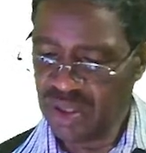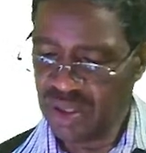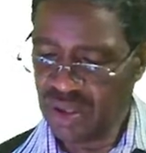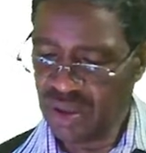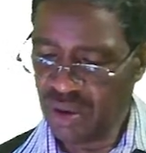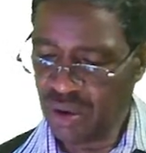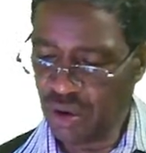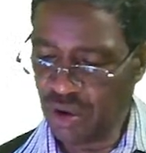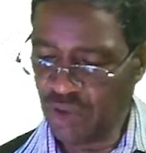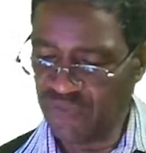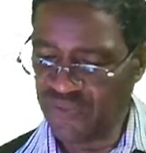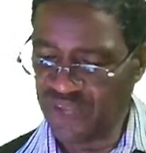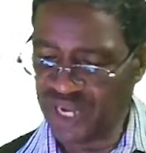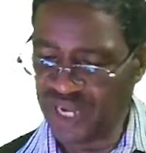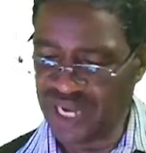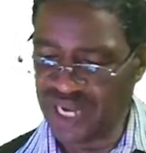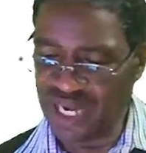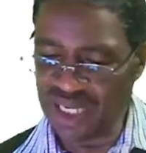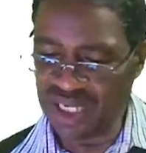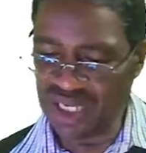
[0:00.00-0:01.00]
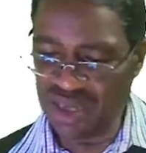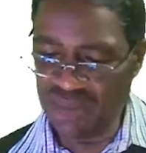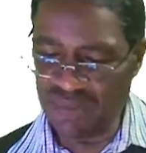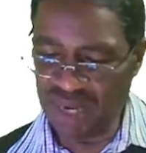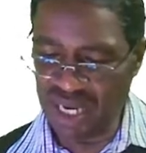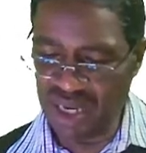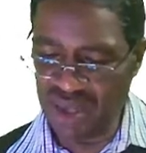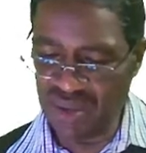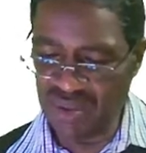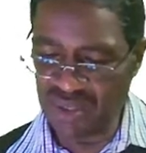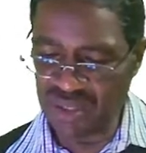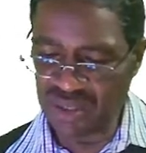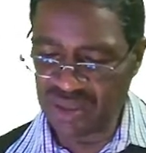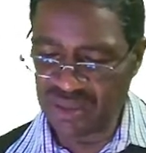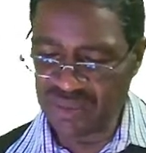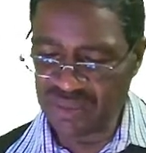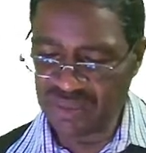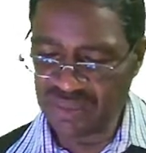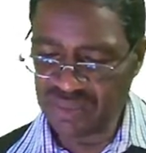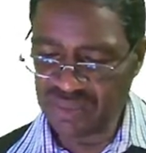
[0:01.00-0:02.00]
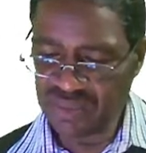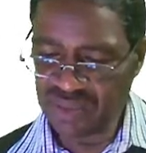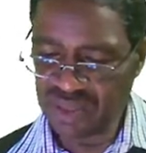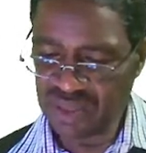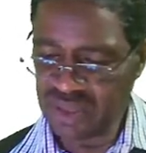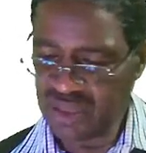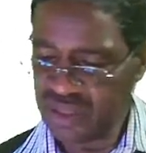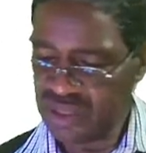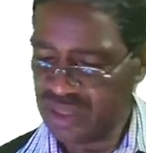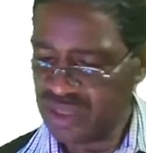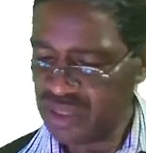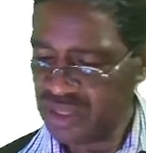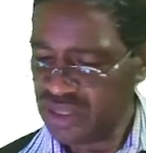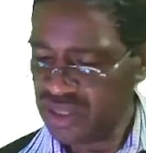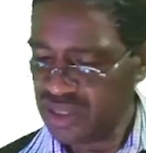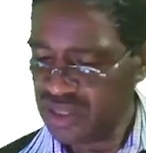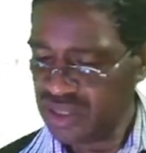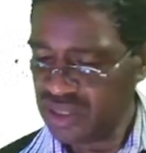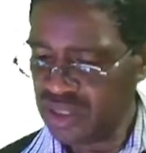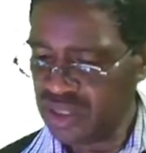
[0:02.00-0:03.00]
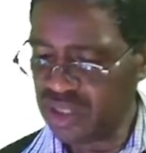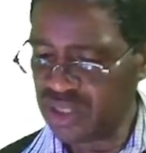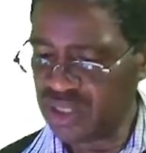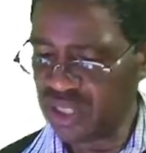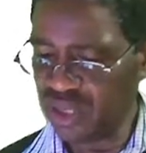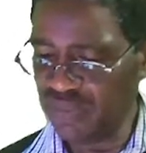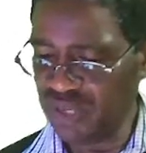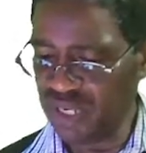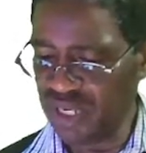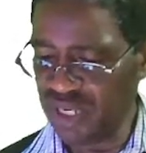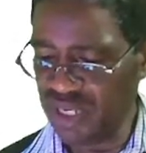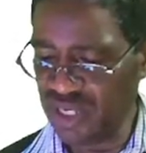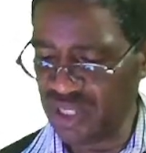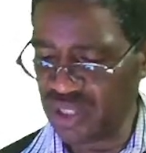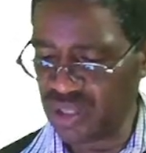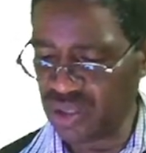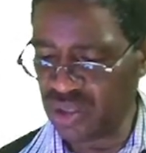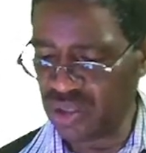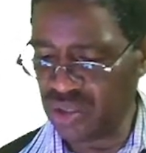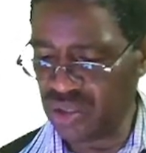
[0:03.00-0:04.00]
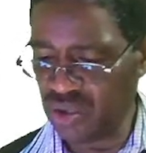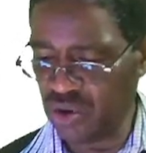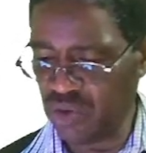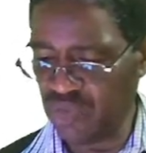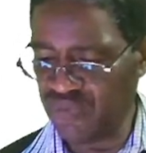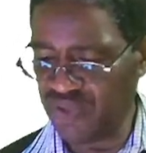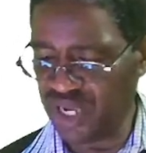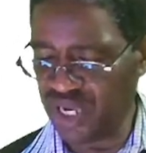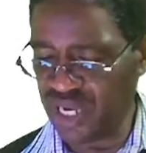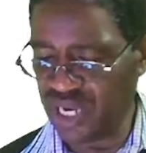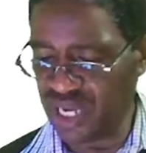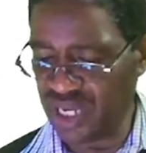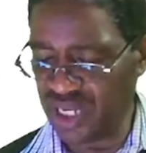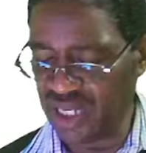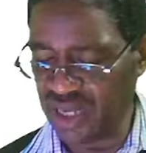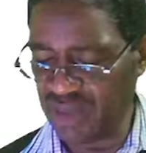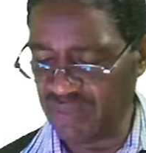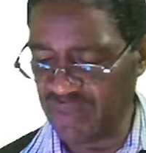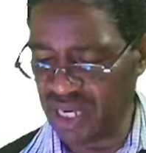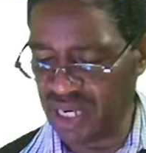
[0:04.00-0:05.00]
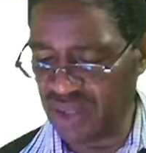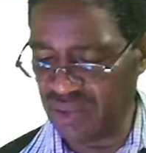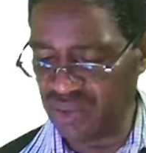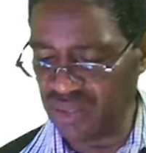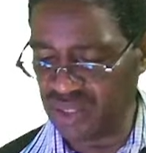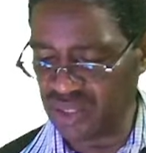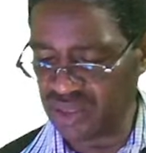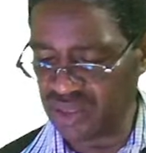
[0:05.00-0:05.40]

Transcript: of the carrying amount. Determination of the carrying amount